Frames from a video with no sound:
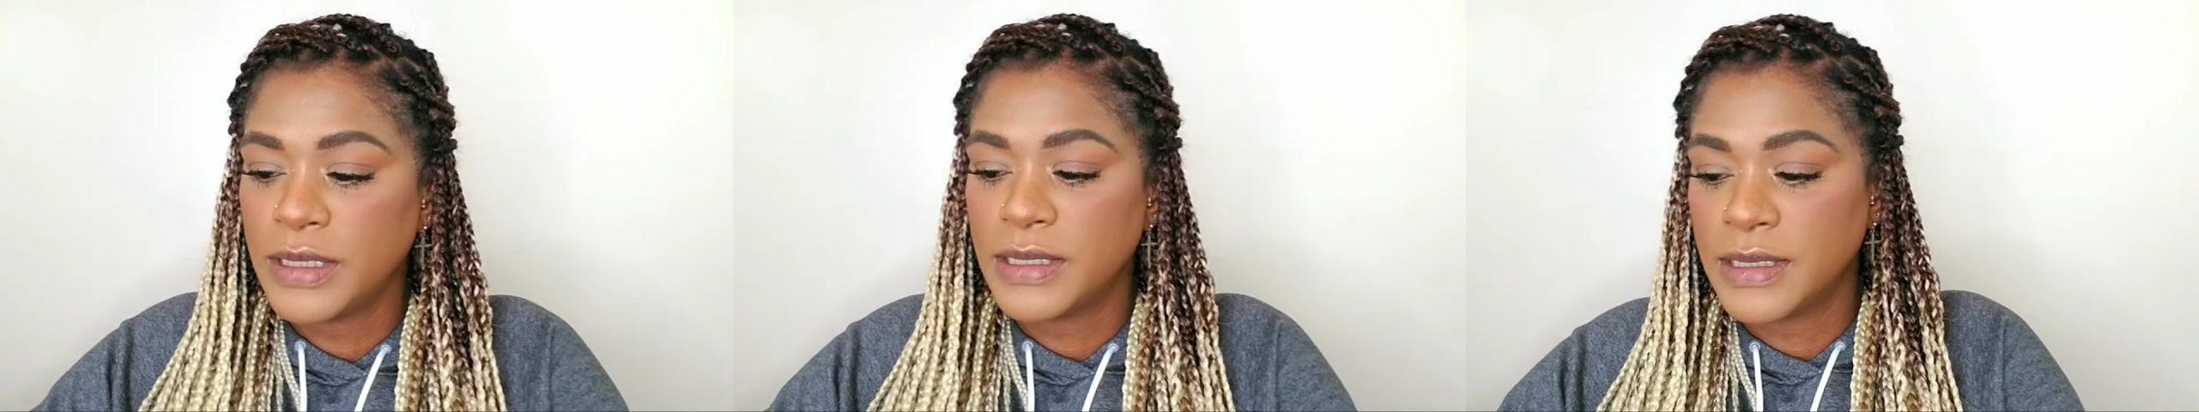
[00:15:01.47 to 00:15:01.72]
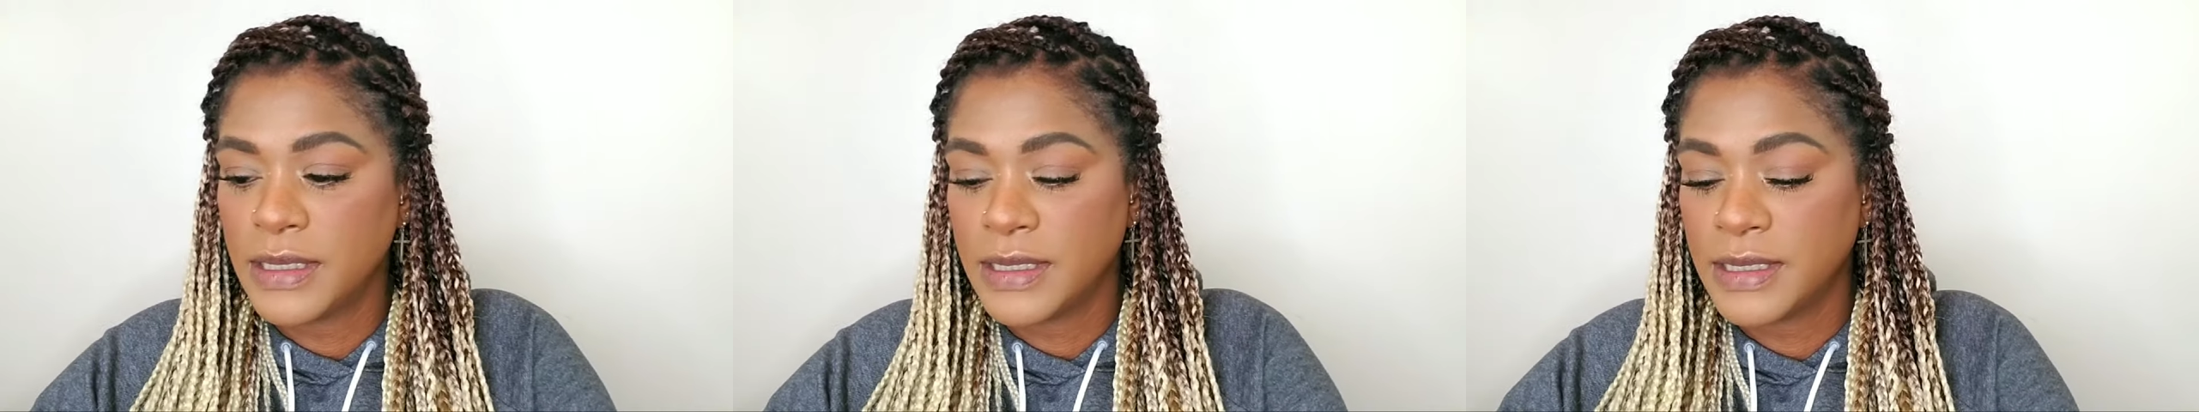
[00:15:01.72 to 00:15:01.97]

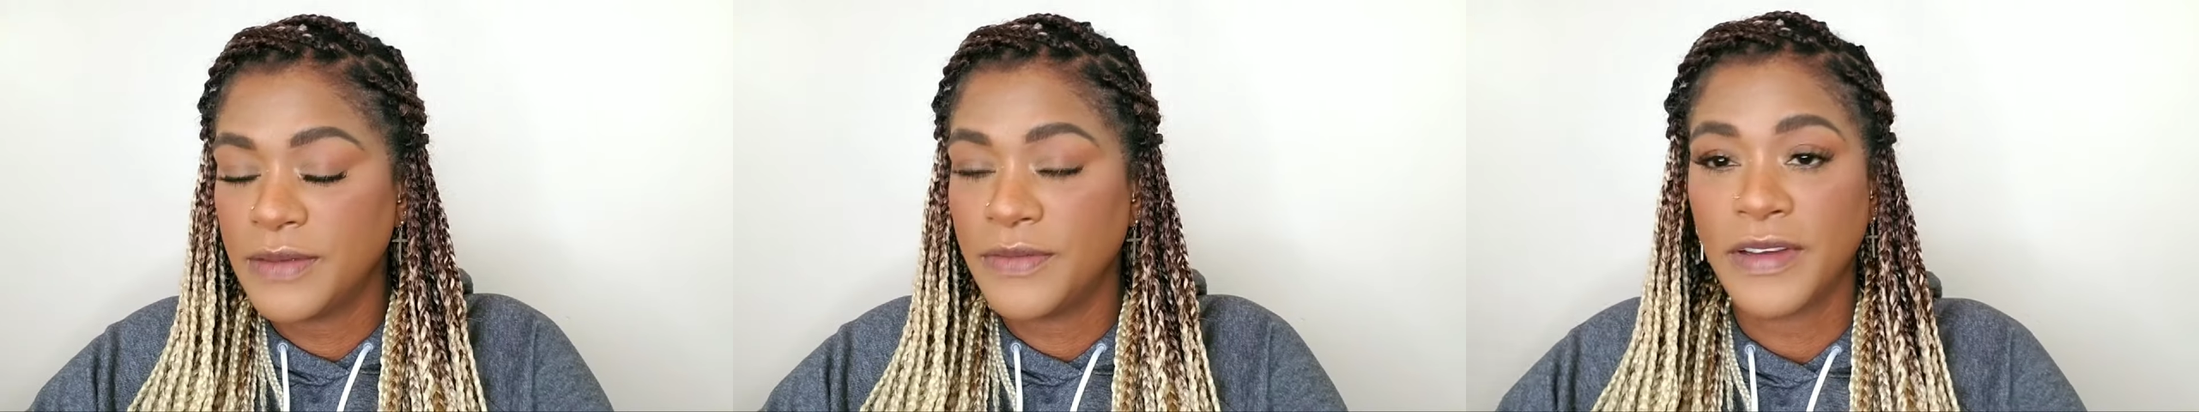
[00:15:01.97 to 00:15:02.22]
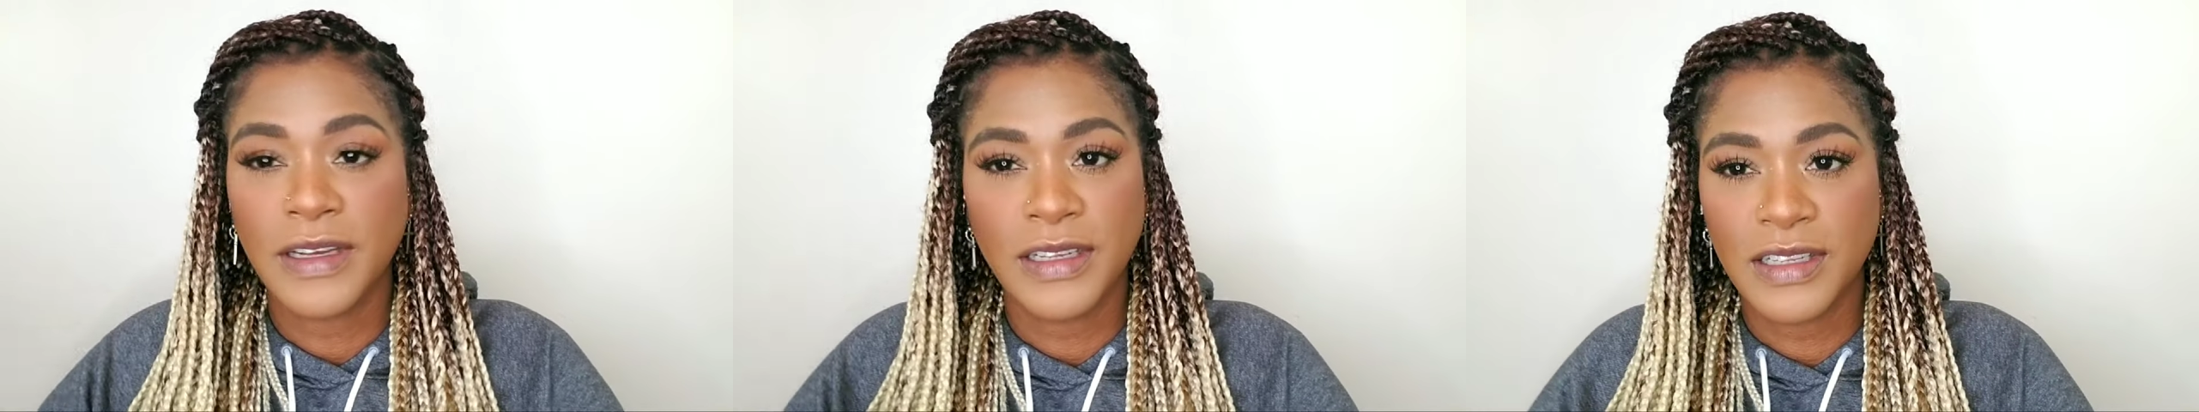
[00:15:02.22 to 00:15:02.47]
it's it's
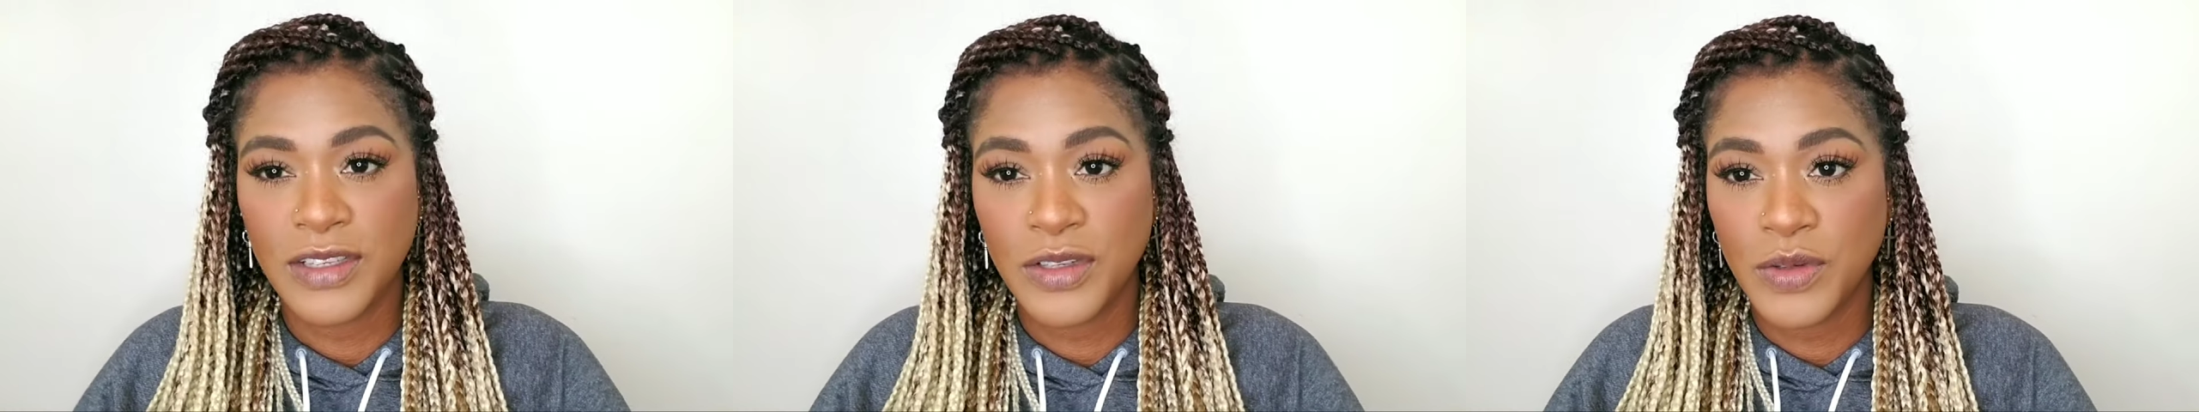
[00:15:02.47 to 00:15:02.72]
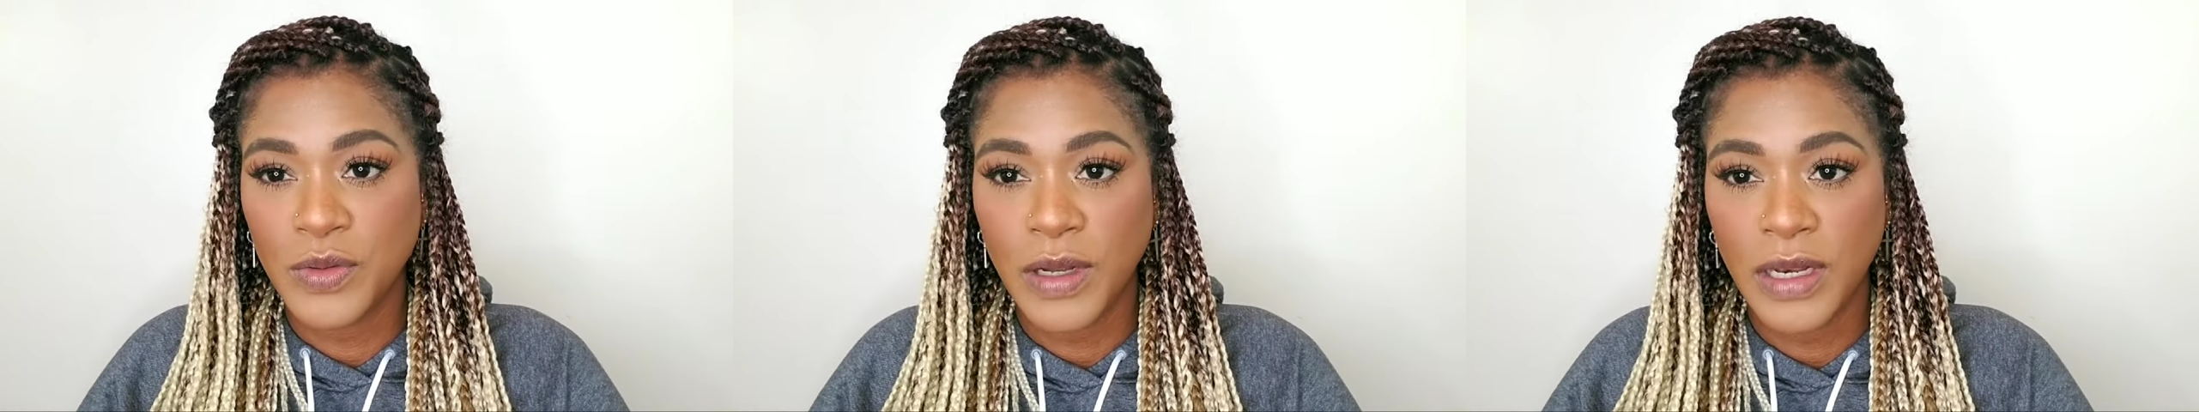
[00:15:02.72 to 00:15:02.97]
difficult
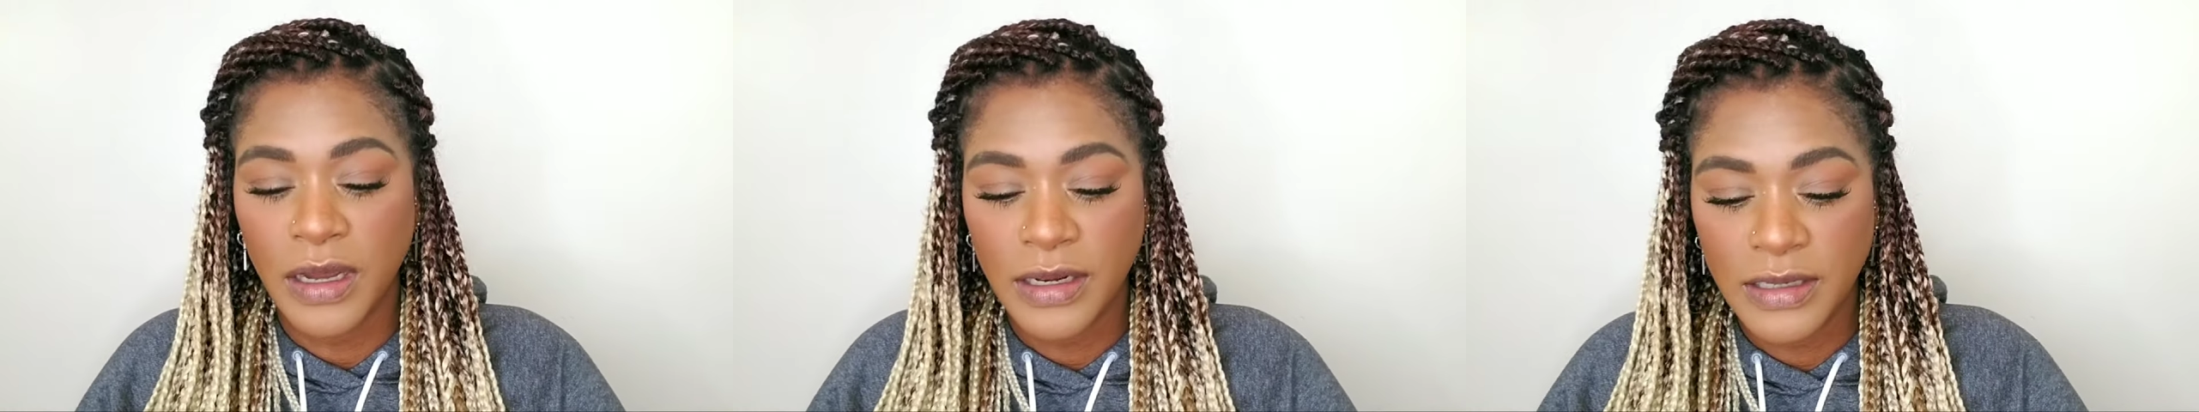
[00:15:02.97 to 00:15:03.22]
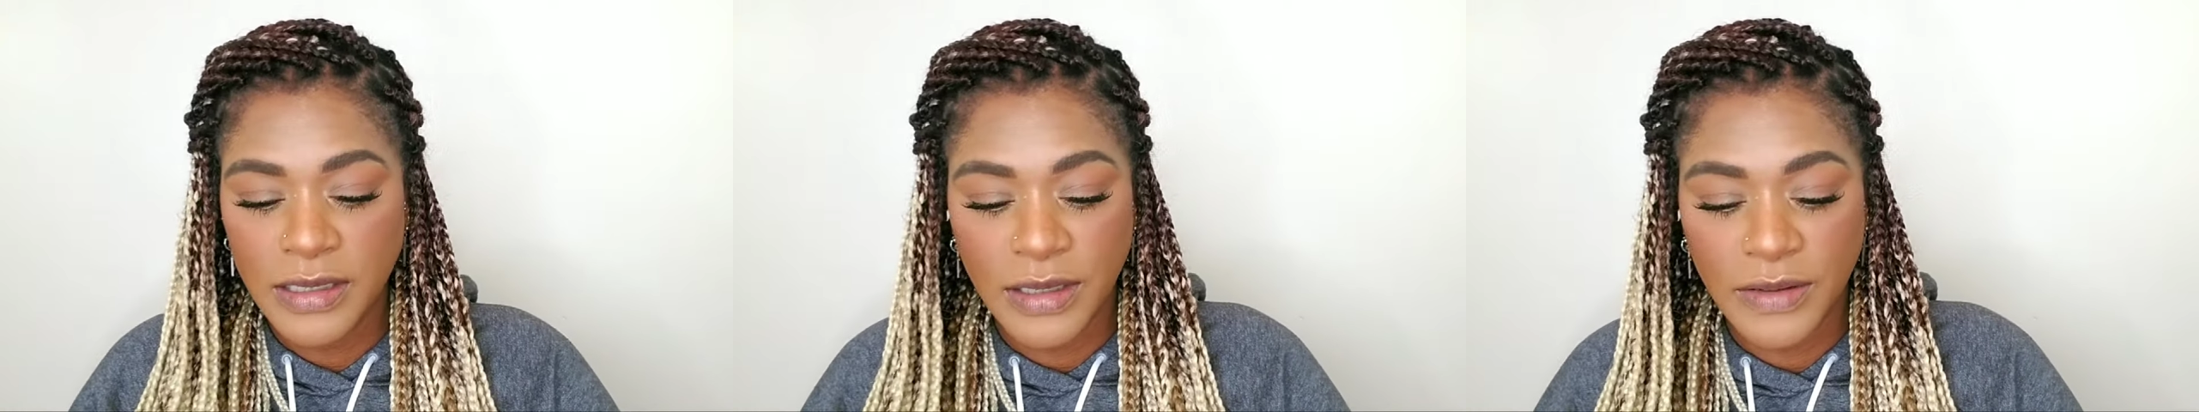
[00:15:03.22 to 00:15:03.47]
to do a
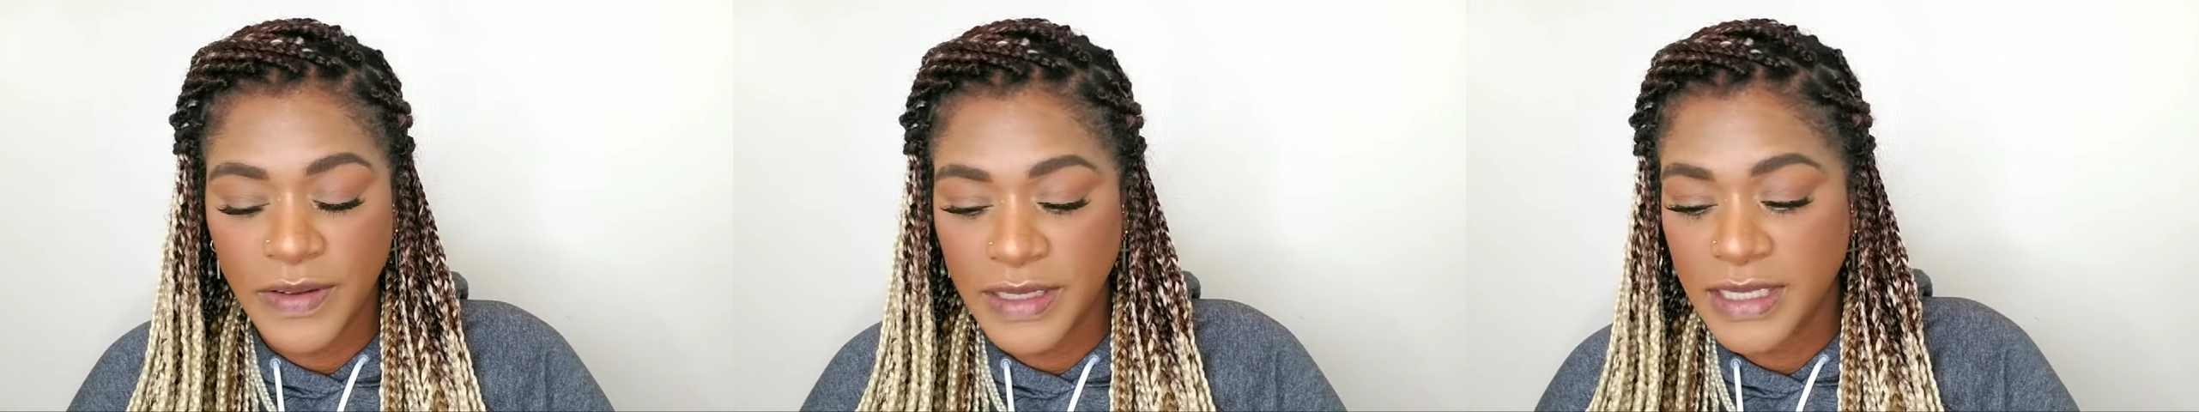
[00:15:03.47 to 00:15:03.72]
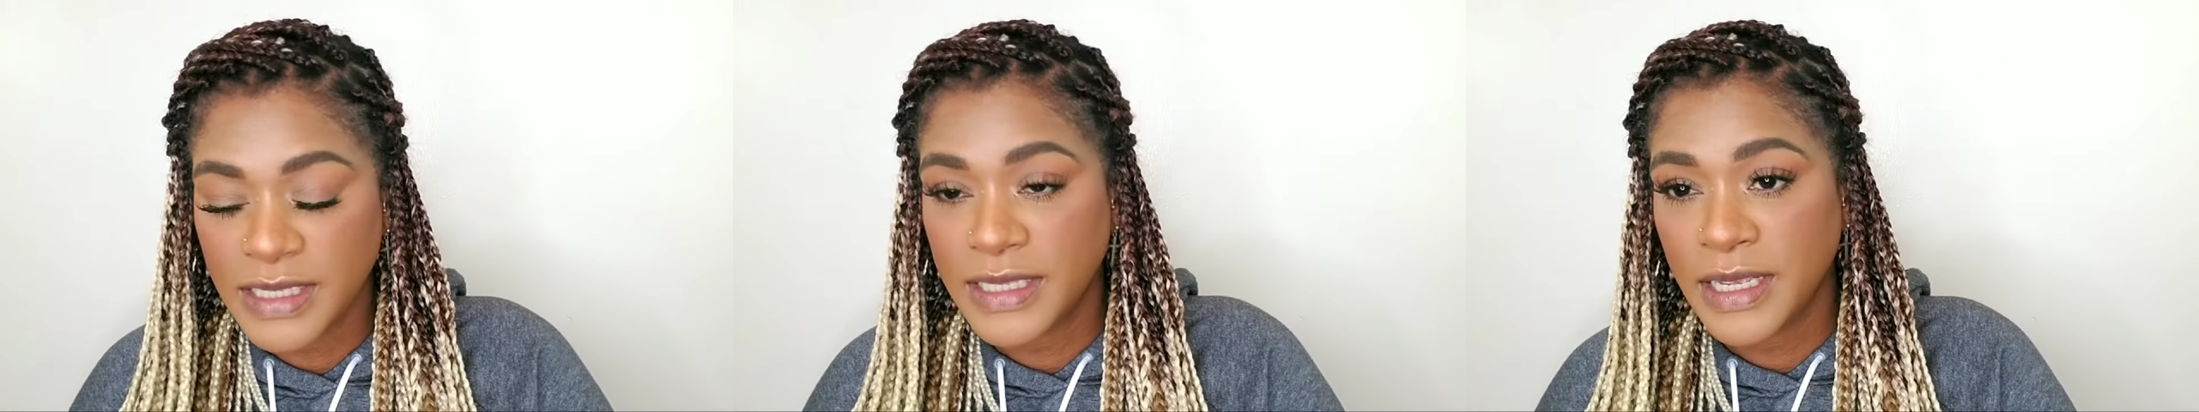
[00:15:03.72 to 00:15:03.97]
lot of stuff and to